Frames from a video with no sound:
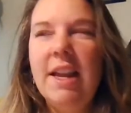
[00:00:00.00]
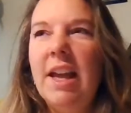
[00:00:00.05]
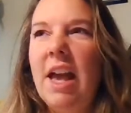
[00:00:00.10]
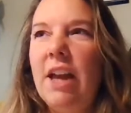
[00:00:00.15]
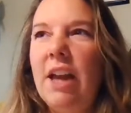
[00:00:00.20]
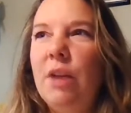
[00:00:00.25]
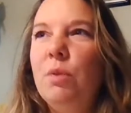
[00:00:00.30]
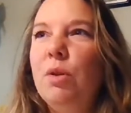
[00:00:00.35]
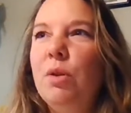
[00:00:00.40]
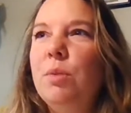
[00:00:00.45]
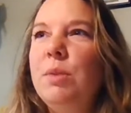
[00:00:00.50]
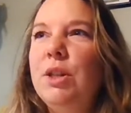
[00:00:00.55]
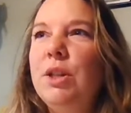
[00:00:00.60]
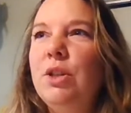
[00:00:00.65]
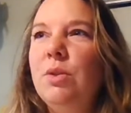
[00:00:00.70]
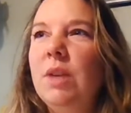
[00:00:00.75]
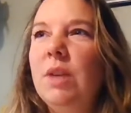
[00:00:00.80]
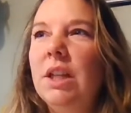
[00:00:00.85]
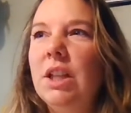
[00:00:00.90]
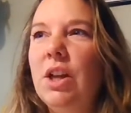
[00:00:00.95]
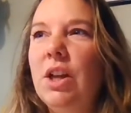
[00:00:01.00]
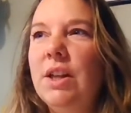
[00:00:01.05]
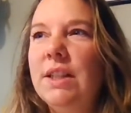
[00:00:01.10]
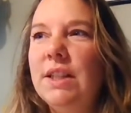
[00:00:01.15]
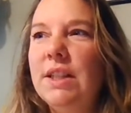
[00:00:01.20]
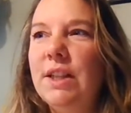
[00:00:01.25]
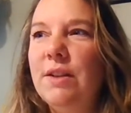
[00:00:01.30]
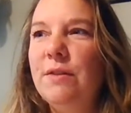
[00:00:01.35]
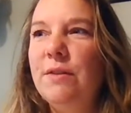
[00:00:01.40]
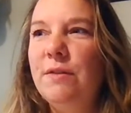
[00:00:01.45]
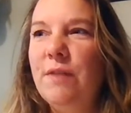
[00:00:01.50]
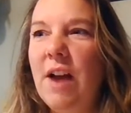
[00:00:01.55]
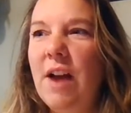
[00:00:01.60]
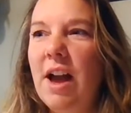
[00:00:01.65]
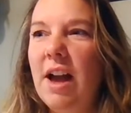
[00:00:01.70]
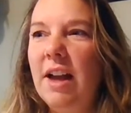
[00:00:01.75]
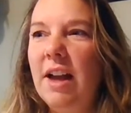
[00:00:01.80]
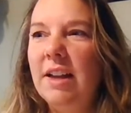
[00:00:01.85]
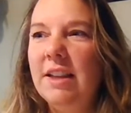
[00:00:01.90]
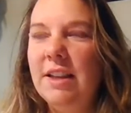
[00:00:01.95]
And I will be doing lots of
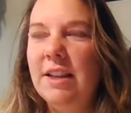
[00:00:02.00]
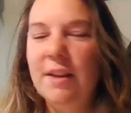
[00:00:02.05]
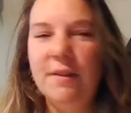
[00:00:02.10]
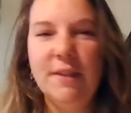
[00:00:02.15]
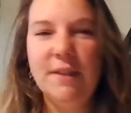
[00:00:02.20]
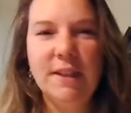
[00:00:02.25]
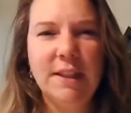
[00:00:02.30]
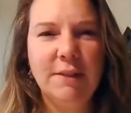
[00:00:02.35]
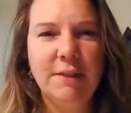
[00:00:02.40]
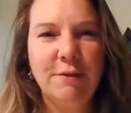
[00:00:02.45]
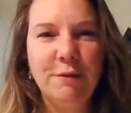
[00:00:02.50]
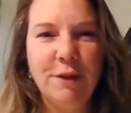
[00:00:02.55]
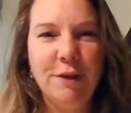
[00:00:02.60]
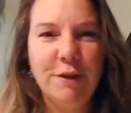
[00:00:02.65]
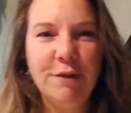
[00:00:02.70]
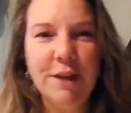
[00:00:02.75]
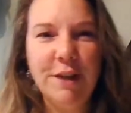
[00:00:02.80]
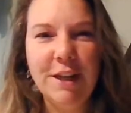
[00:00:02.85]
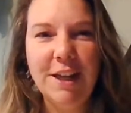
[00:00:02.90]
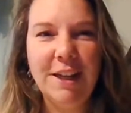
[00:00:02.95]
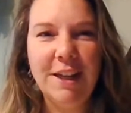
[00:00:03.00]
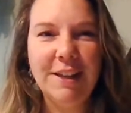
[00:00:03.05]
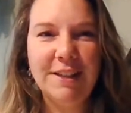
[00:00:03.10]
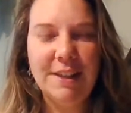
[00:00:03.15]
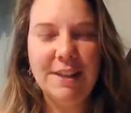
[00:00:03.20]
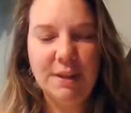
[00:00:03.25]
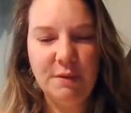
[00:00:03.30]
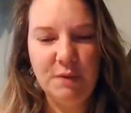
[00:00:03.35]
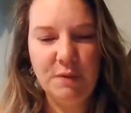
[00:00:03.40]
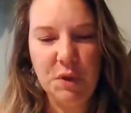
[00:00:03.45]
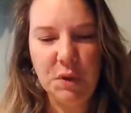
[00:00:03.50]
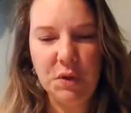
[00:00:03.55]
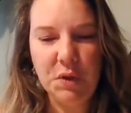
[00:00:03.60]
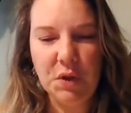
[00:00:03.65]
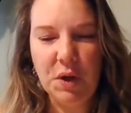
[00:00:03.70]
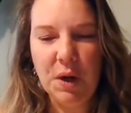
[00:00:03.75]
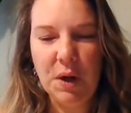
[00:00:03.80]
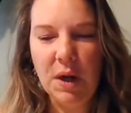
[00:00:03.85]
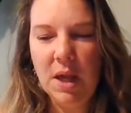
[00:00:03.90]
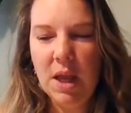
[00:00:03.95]
gifts and free readings in the
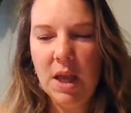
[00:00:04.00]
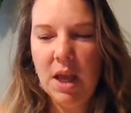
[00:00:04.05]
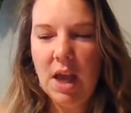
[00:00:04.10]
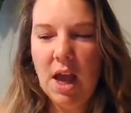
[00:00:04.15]
future